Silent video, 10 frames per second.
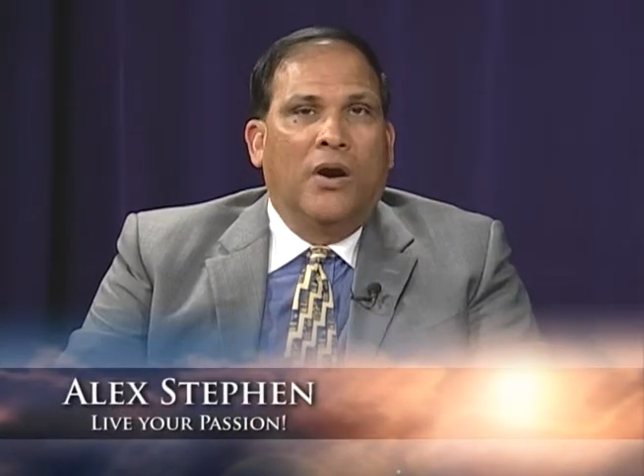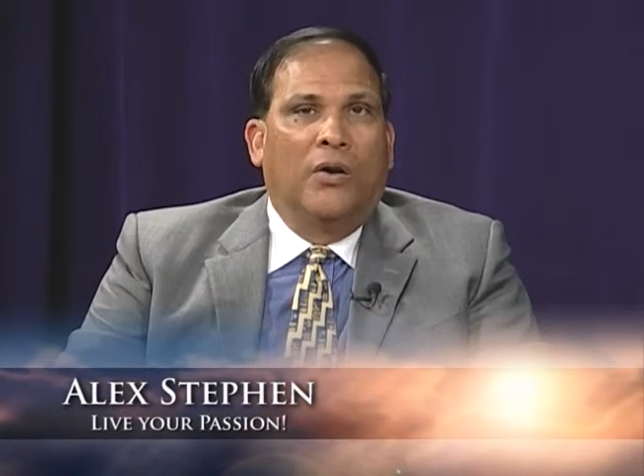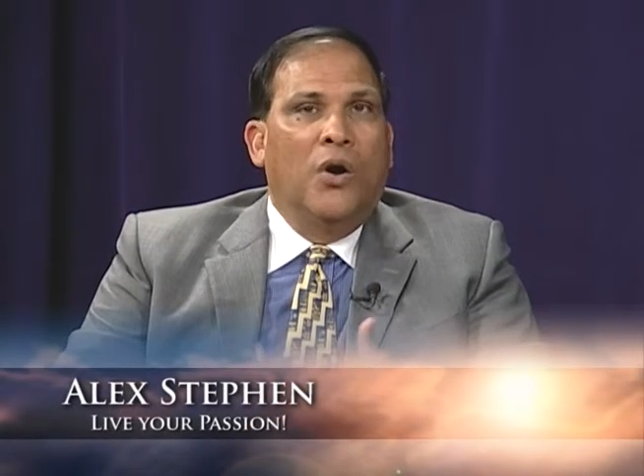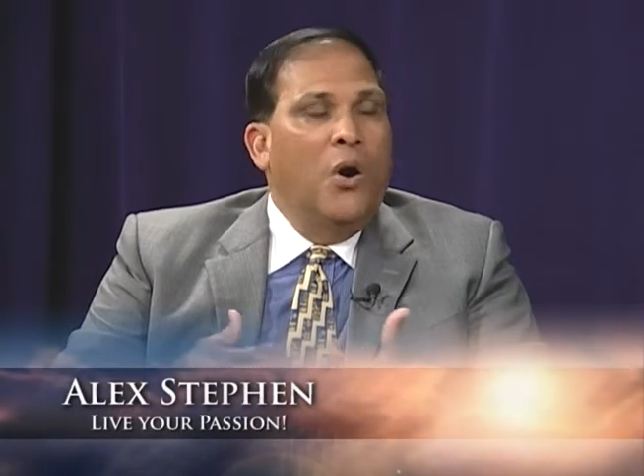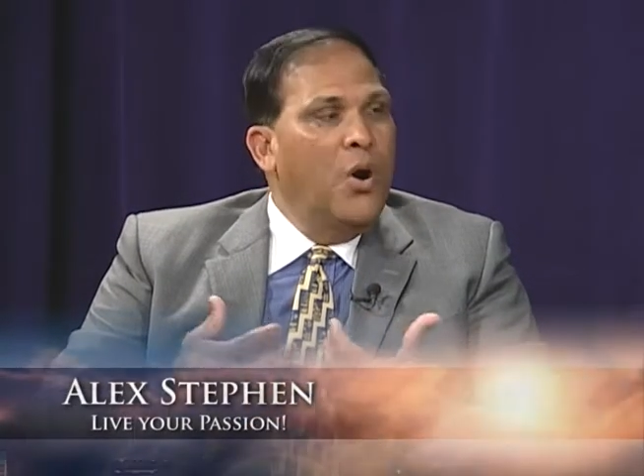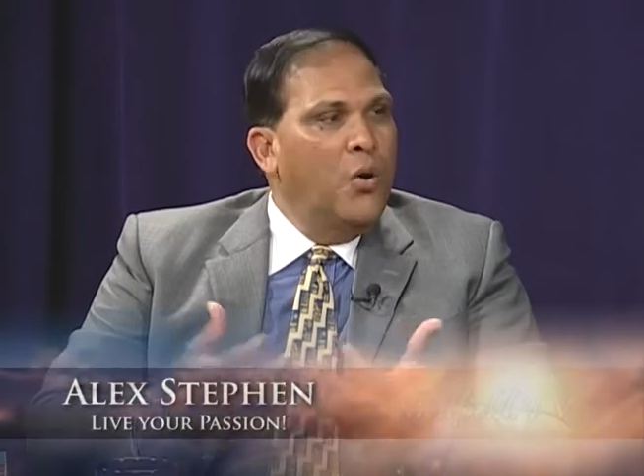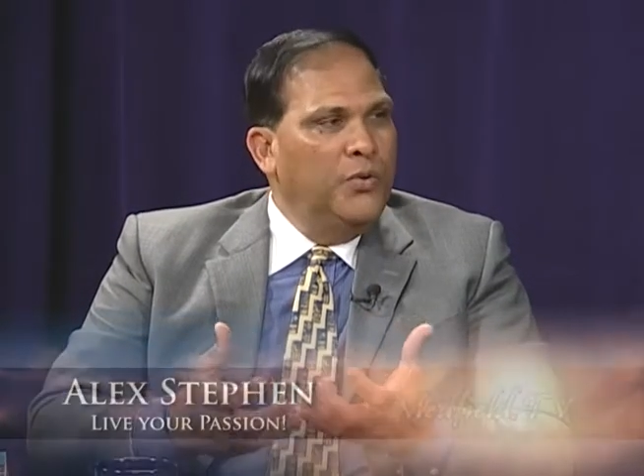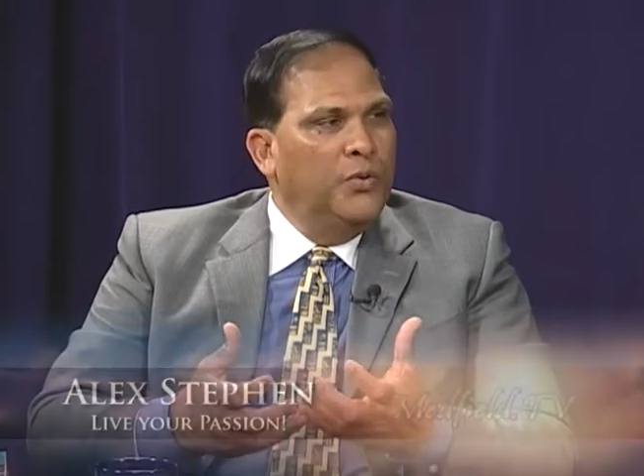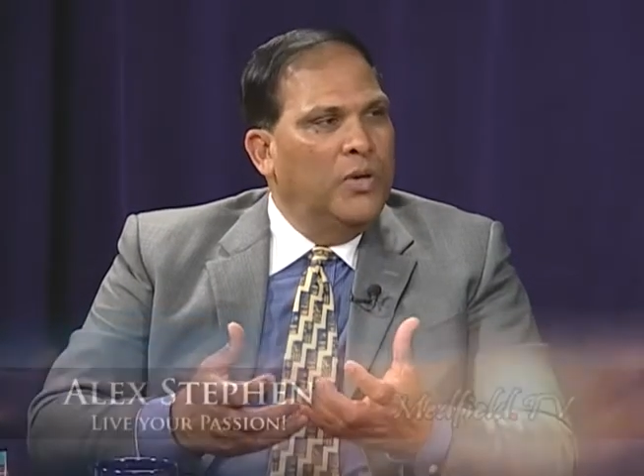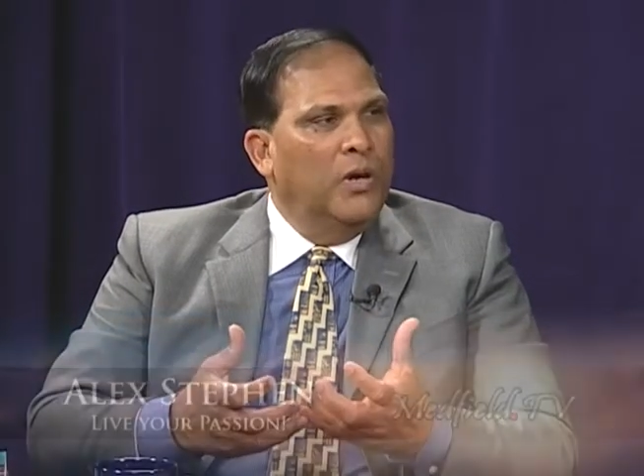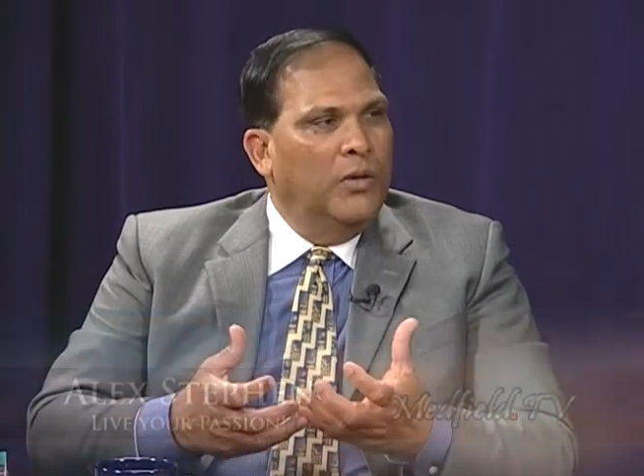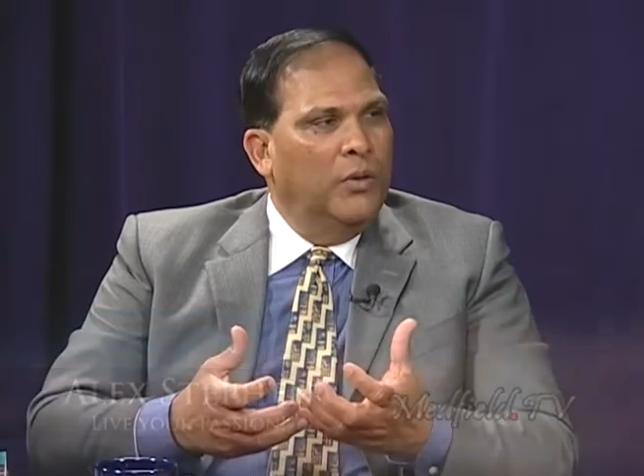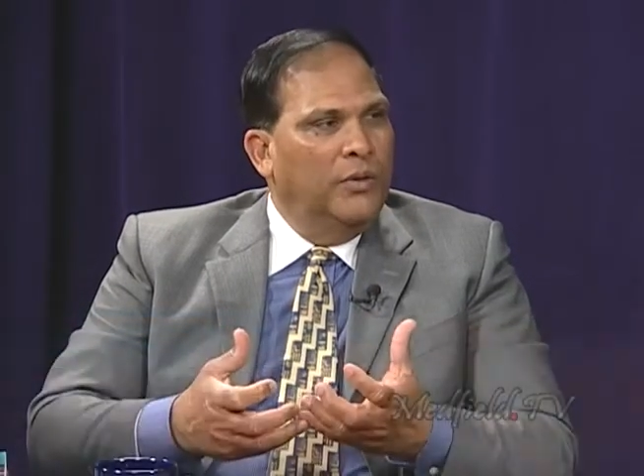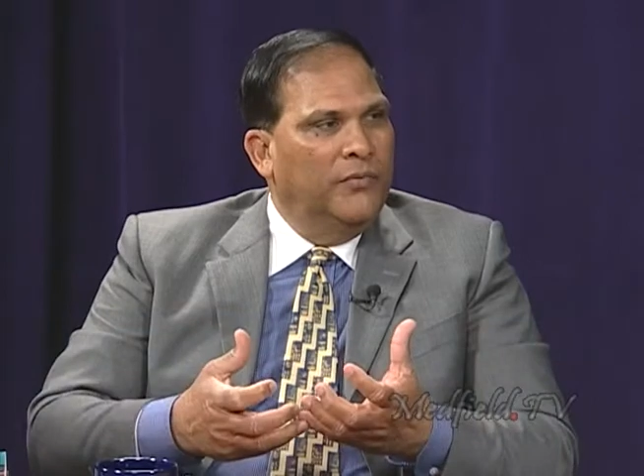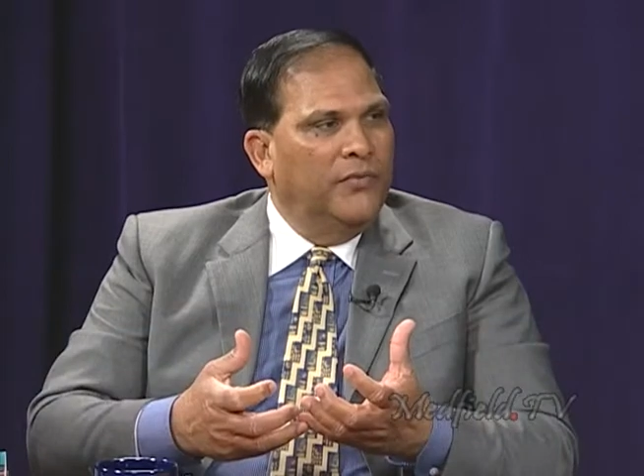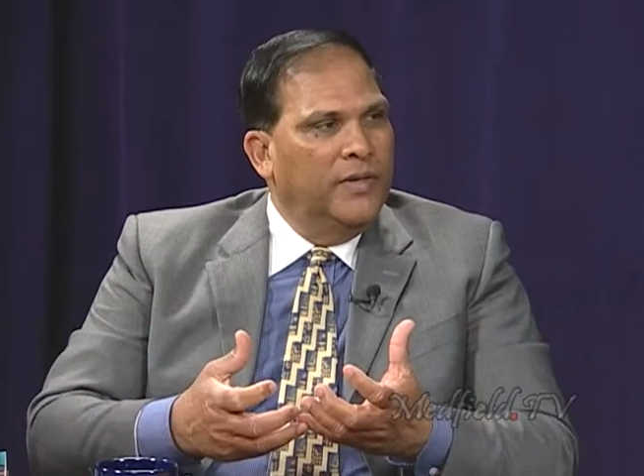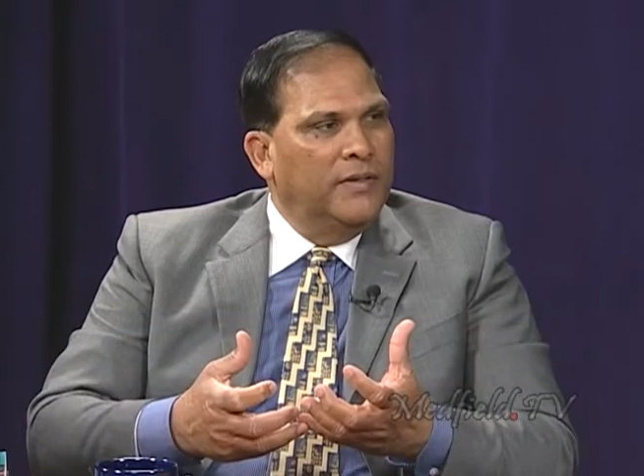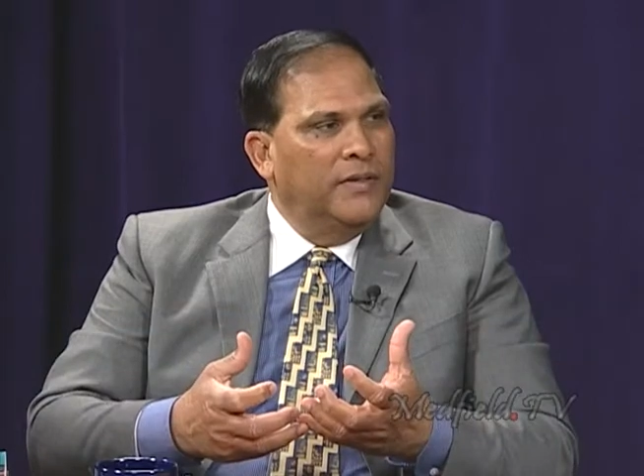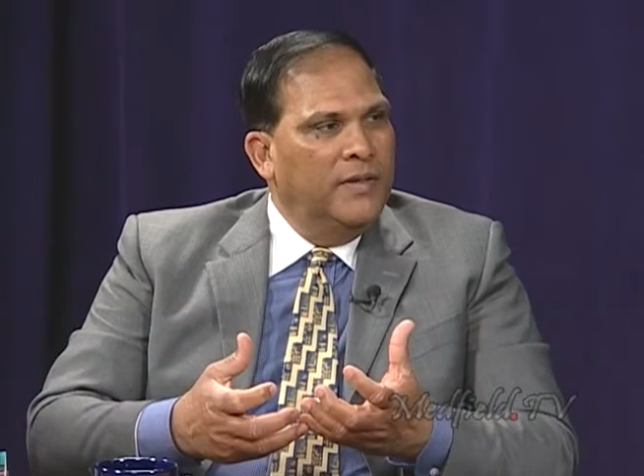-hmm. on how you got out of it.